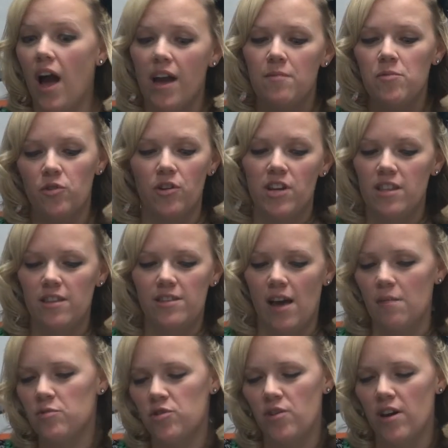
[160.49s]
Well, I'm creating these
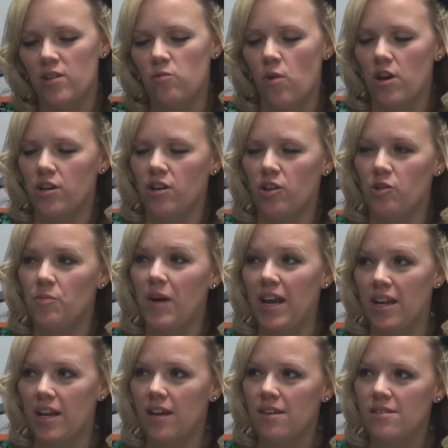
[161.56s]
abstract watercolor
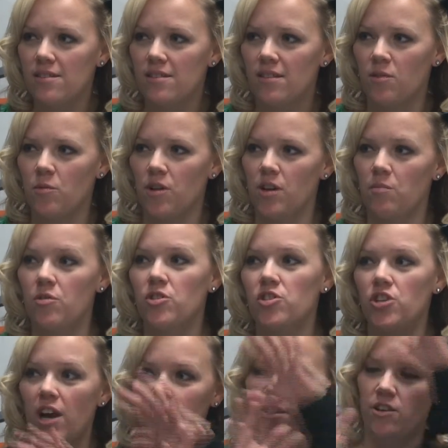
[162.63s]
paintings that we're going to
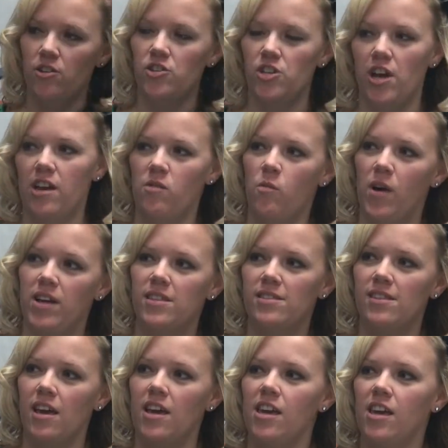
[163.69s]
project on our giant white
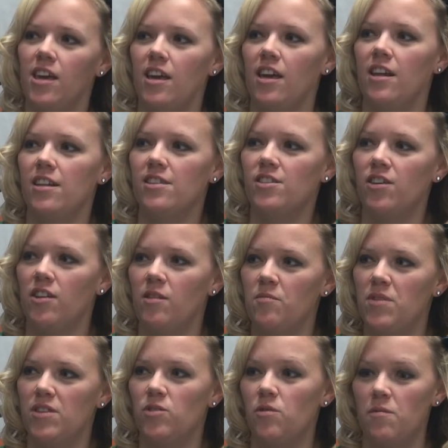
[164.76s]
cyc, and it's going to
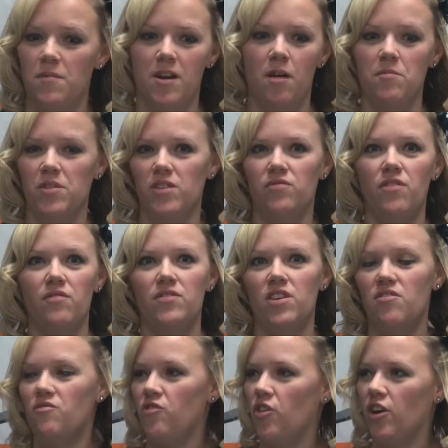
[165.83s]
be, so they become these
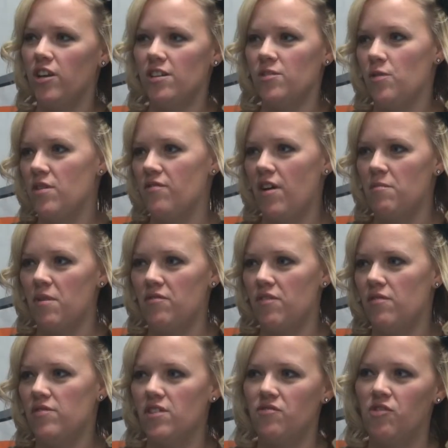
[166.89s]
50-foot, 25 by
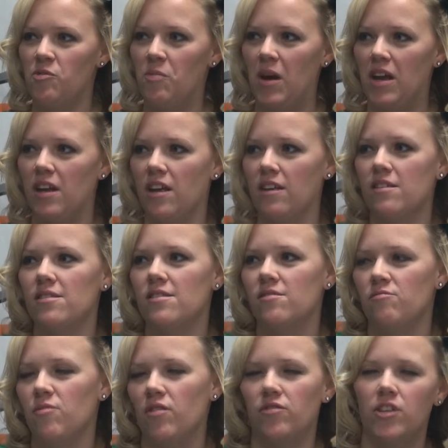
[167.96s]
50-foot
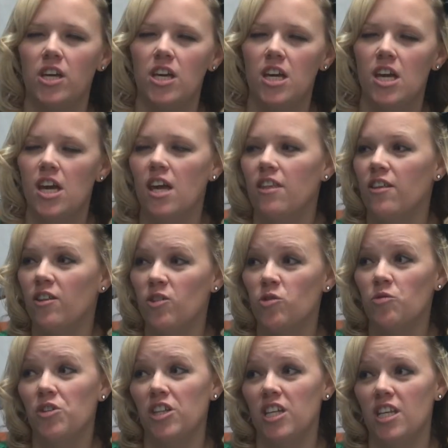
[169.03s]
paintings, roughly. They
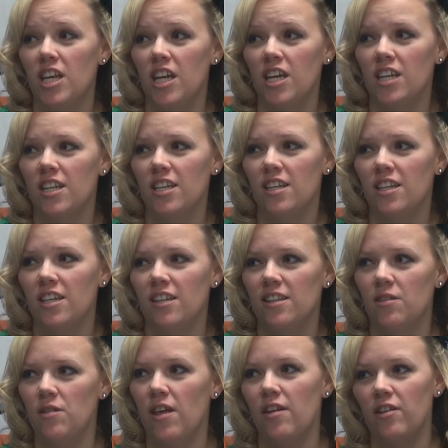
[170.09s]
look really neat. And
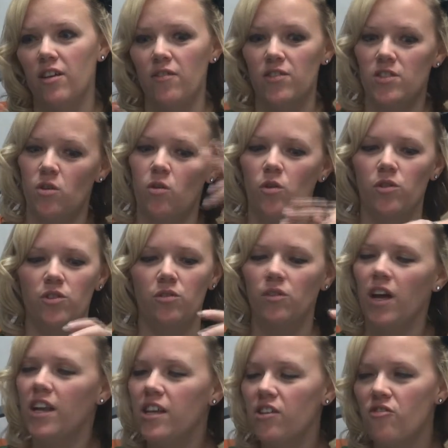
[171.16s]
then that'll give us a whole new
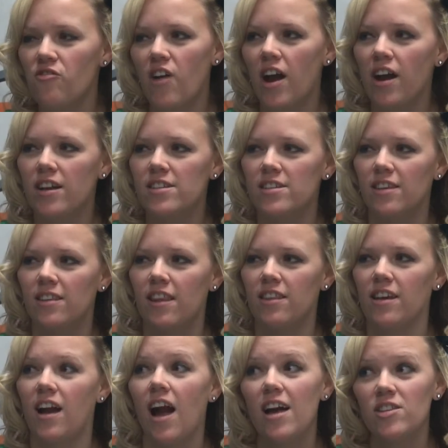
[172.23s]
lighting effect. And then
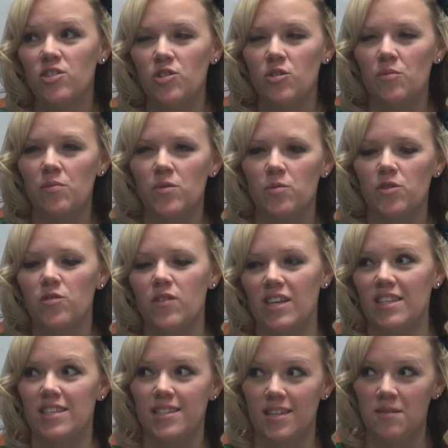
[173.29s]
the costumes, we're doing
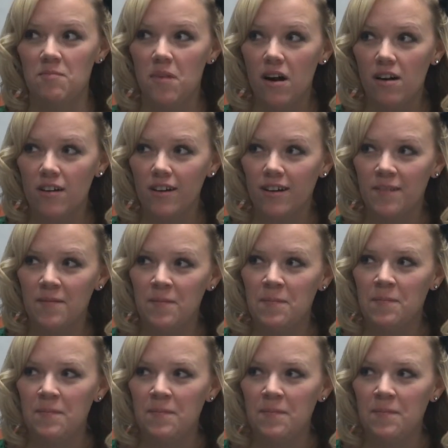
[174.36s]
it steampunk.